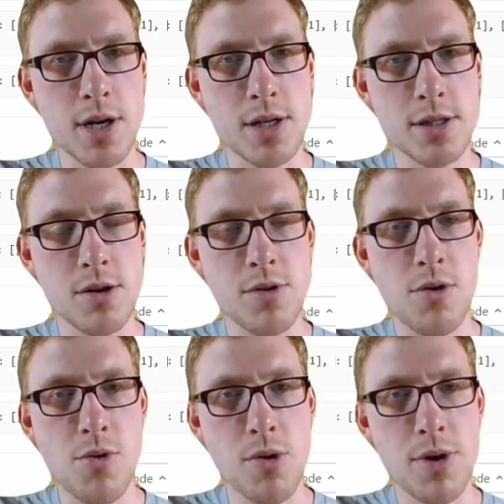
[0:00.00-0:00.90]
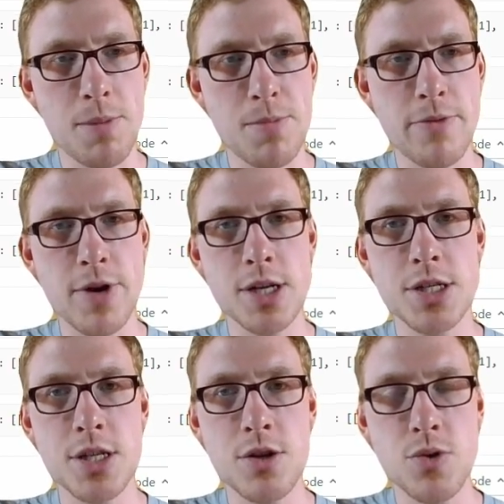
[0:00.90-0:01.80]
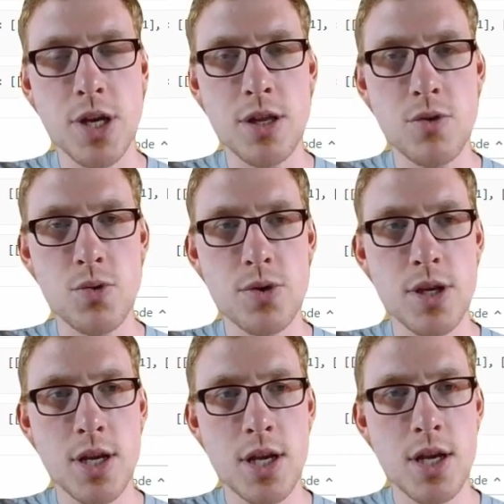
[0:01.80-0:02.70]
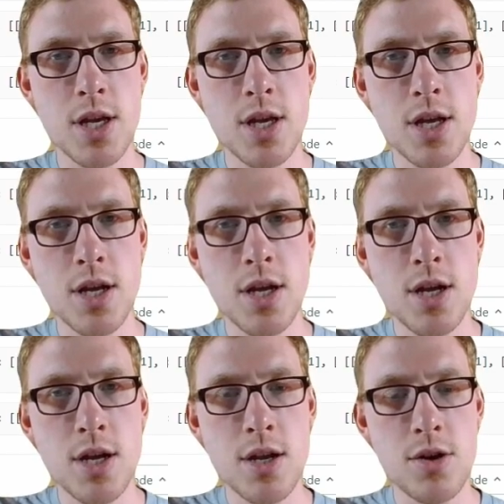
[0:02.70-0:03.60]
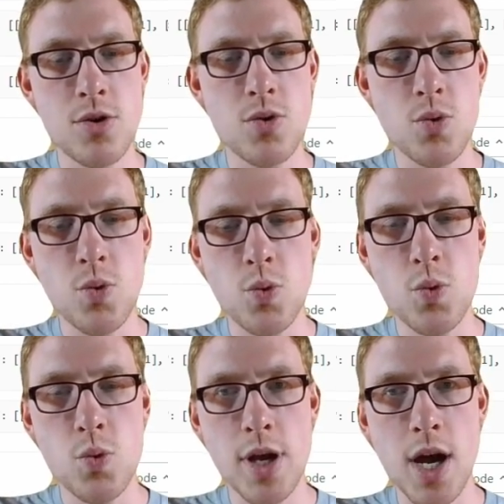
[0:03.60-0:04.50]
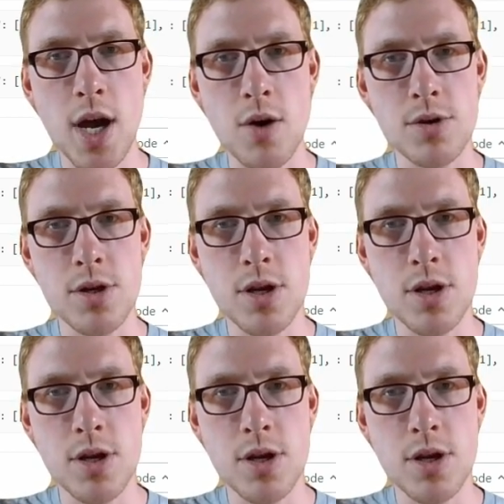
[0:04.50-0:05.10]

So the row number function you can use to count